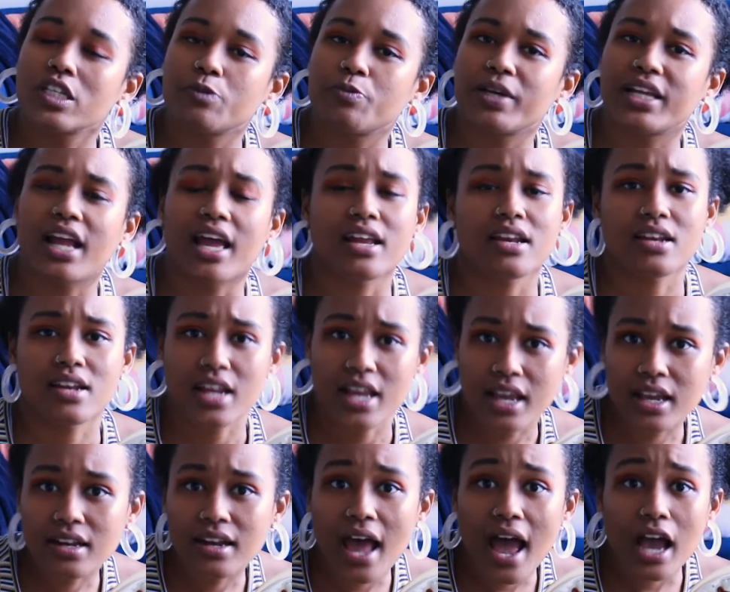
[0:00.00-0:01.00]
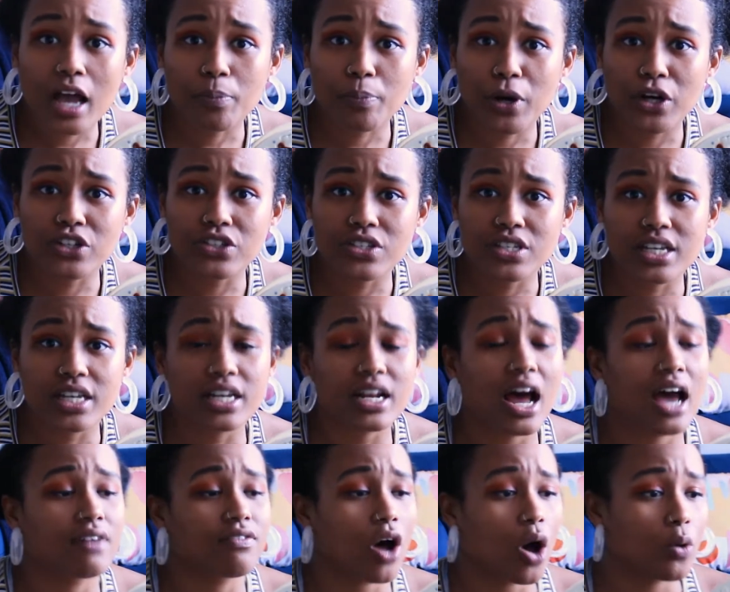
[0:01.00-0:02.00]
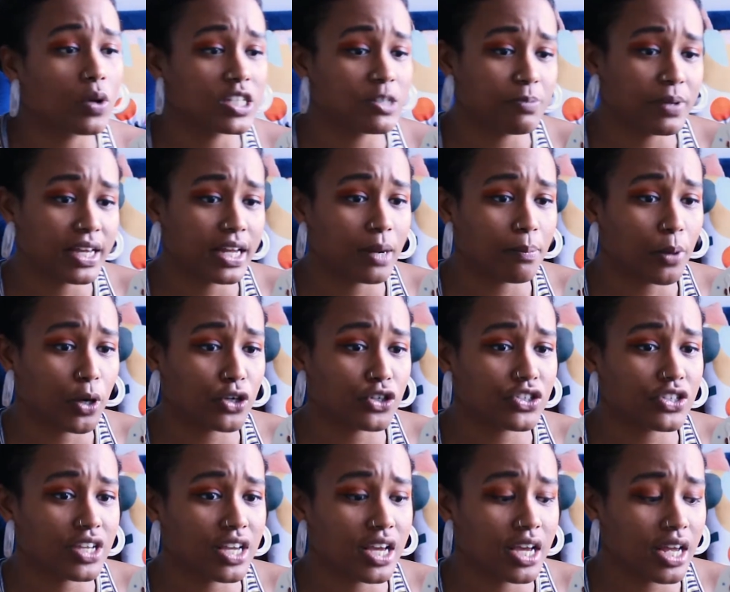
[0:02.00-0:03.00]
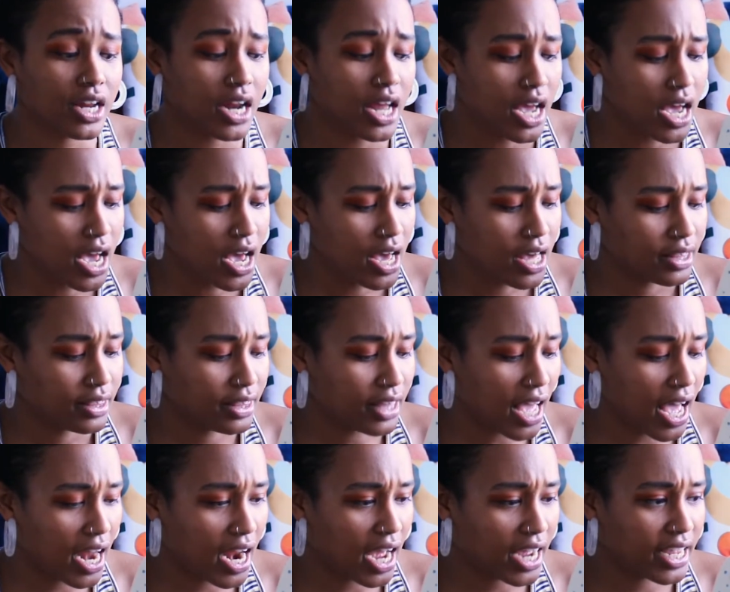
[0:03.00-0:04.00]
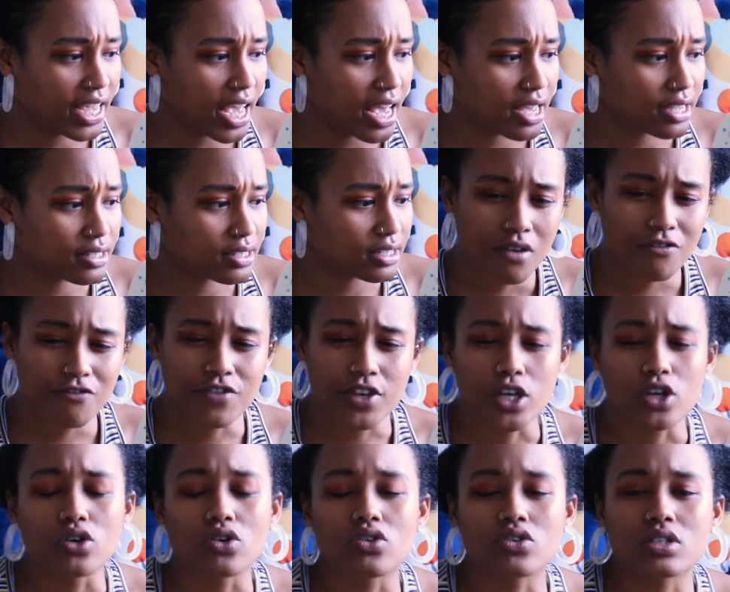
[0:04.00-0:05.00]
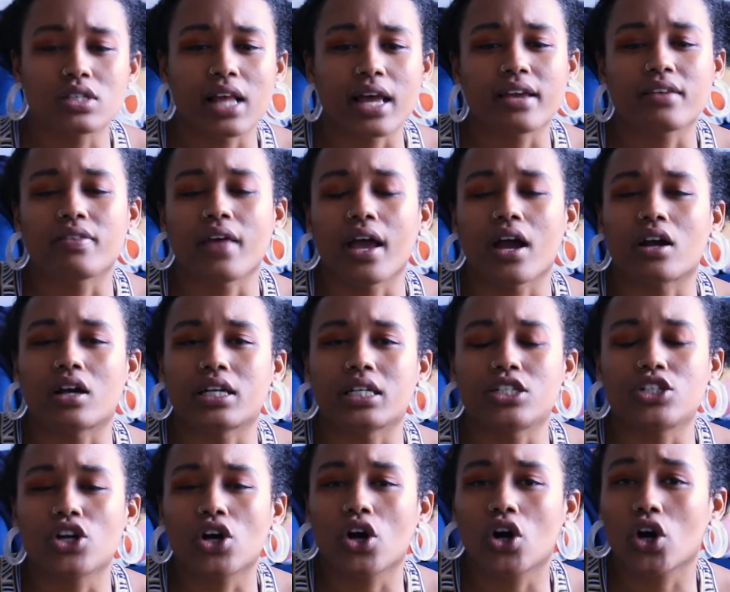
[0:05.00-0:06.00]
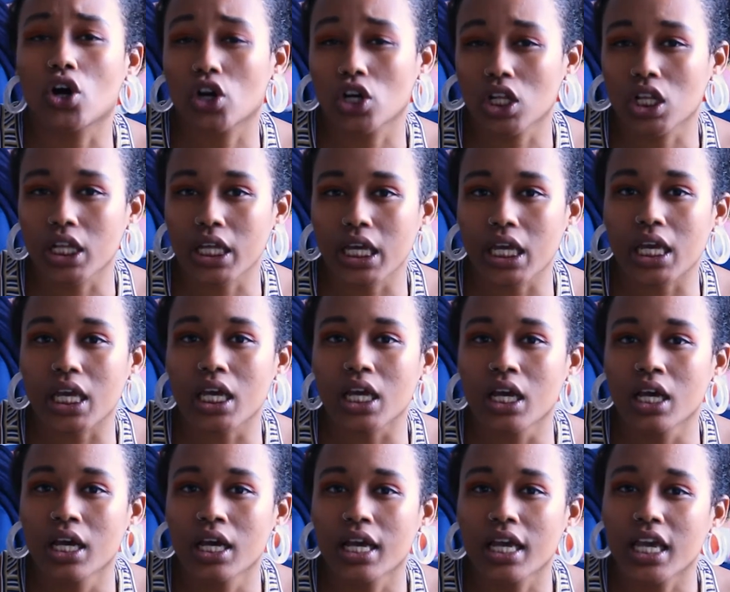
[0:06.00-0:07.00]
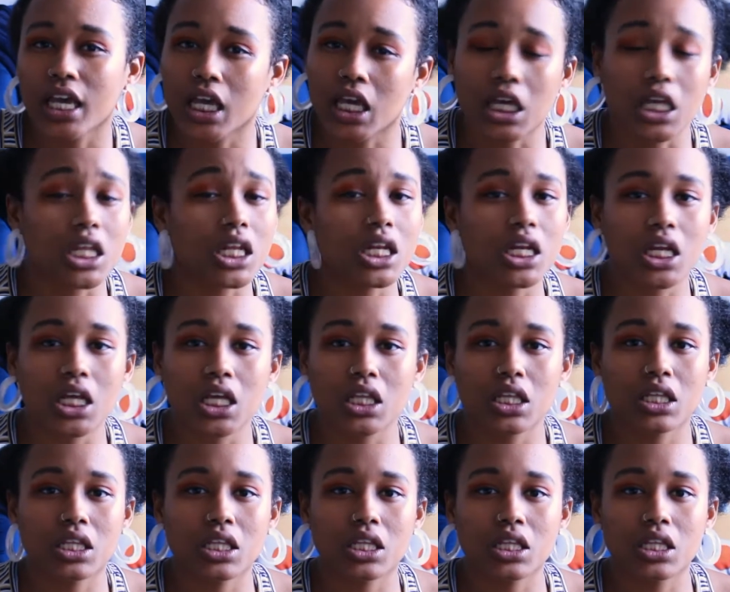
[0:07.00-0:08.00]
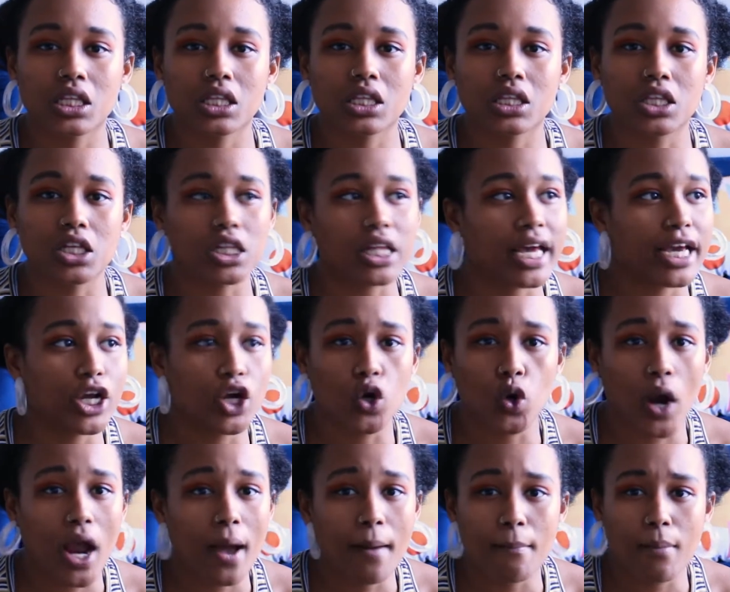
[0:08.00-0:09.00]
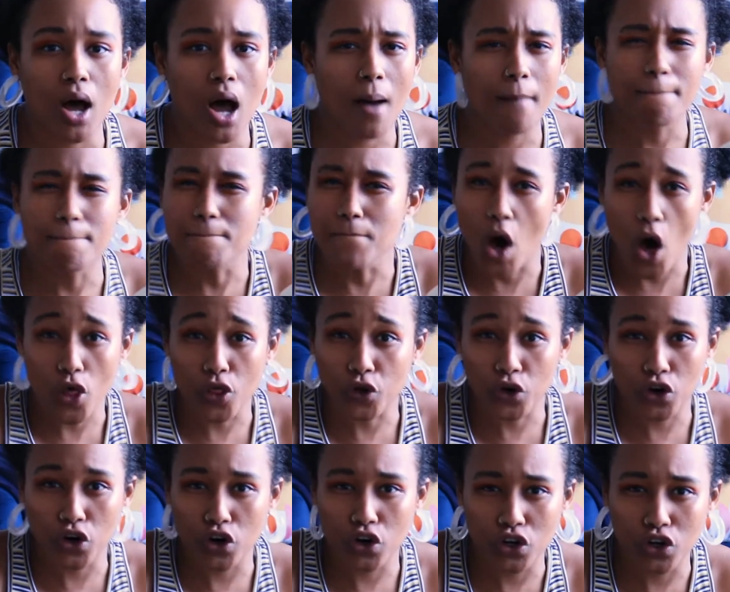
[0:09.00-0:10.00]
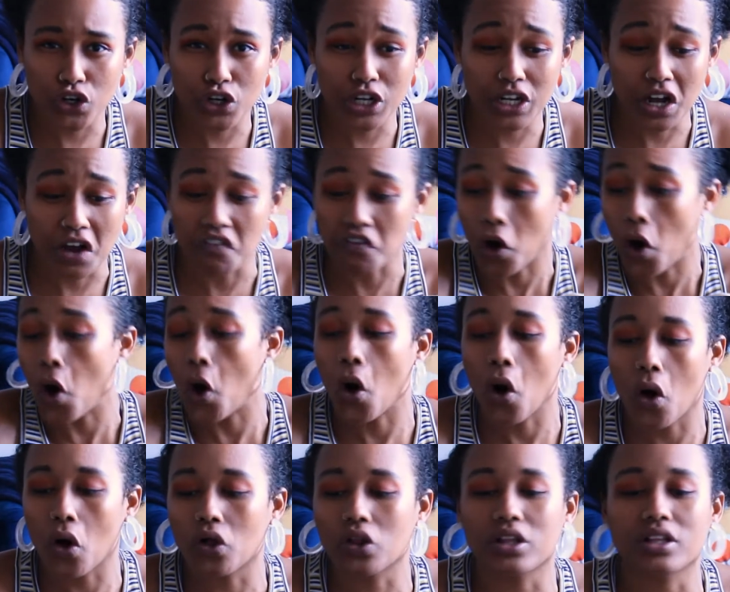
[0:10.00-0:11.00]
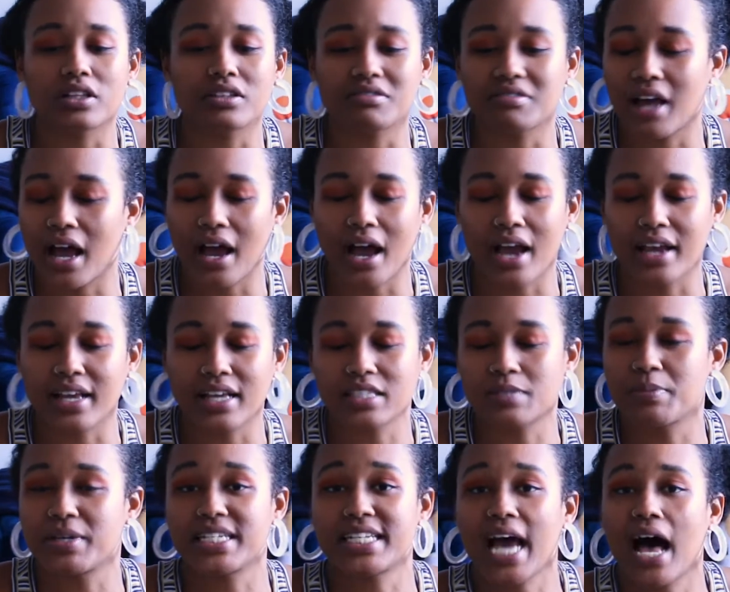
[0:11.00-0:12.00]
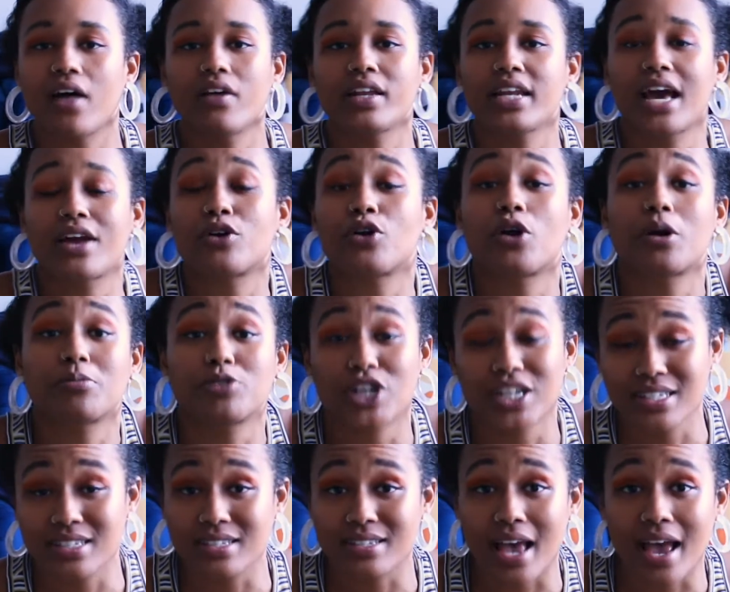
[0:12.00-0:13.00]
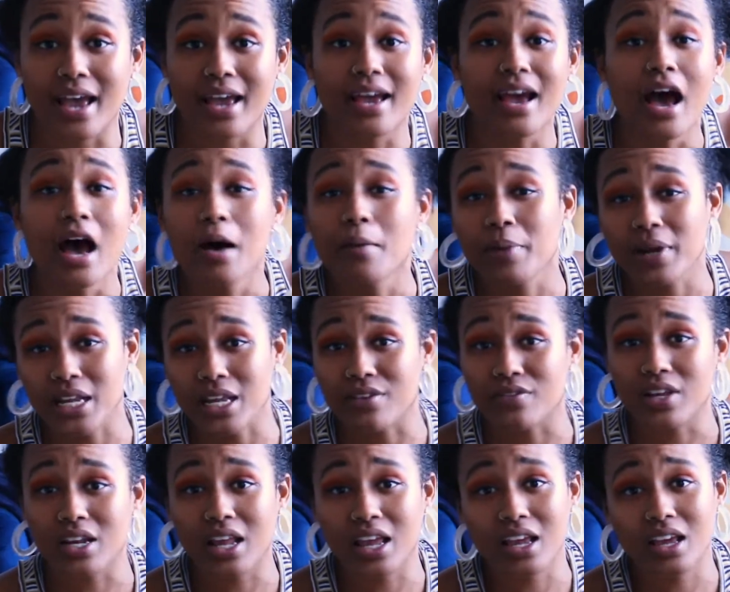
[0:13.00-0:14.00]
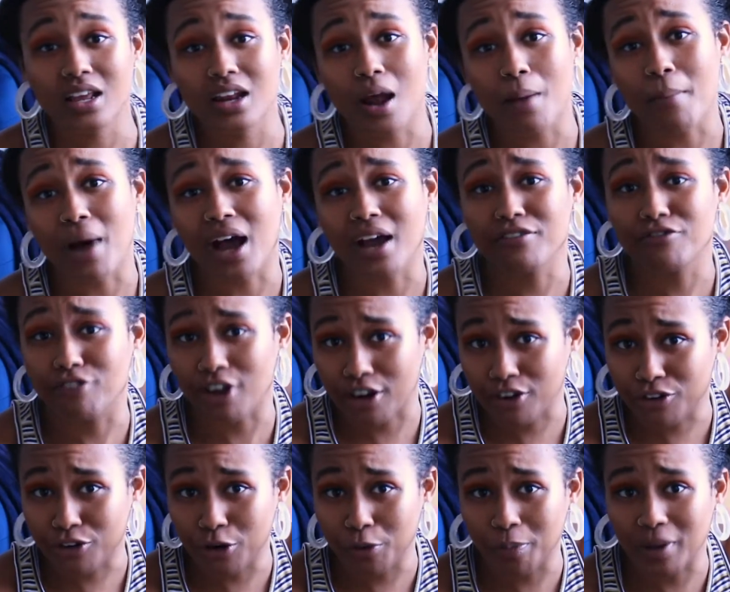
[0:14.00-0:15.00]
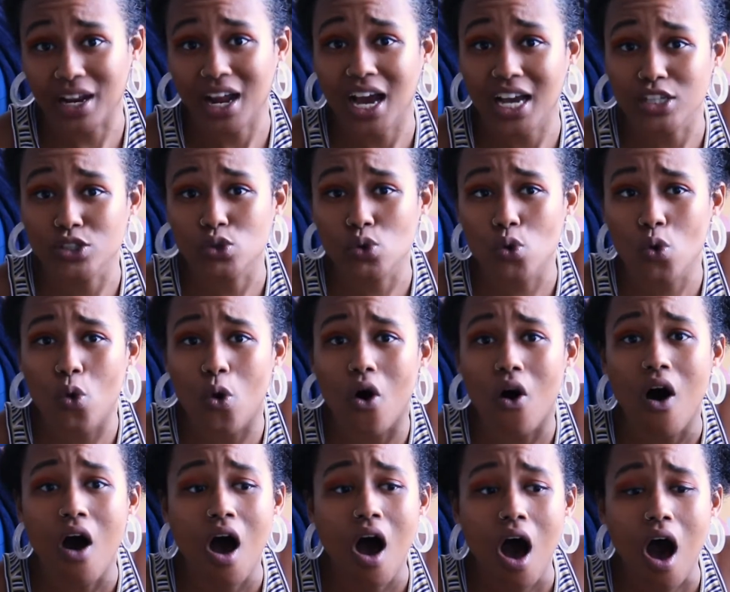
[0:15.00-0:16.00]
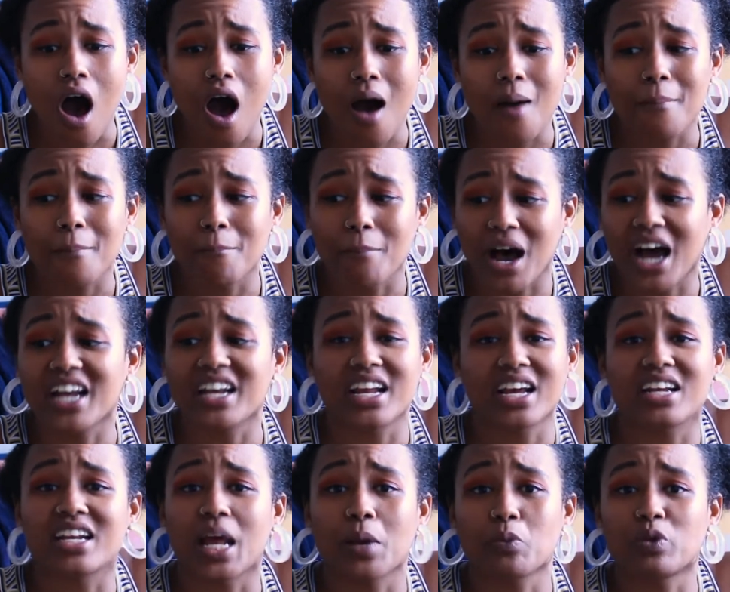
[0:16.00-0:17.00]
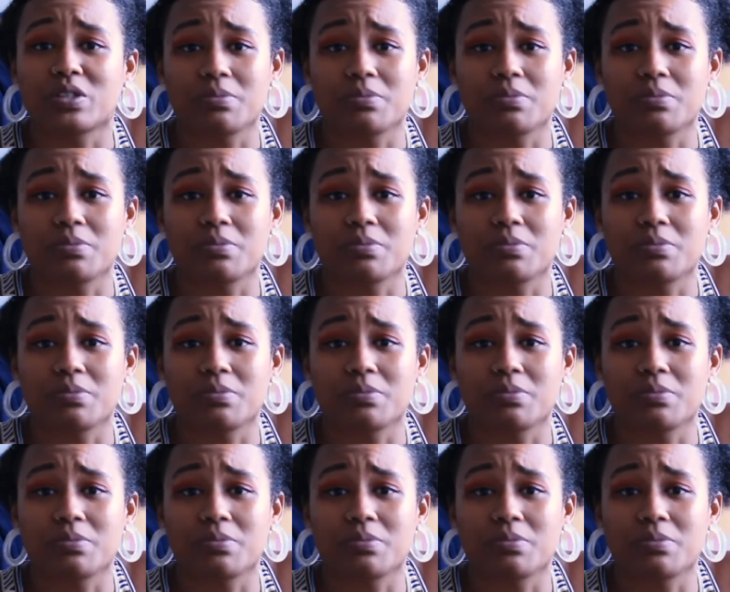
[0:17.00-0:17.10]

been a knick-knack person. I've always been a person that I guess feels like they are eternally in the like grandma motherhood of all, I guess, mentality. I don't know what I'm trying to say, but even in my friend group in high school, my nickname was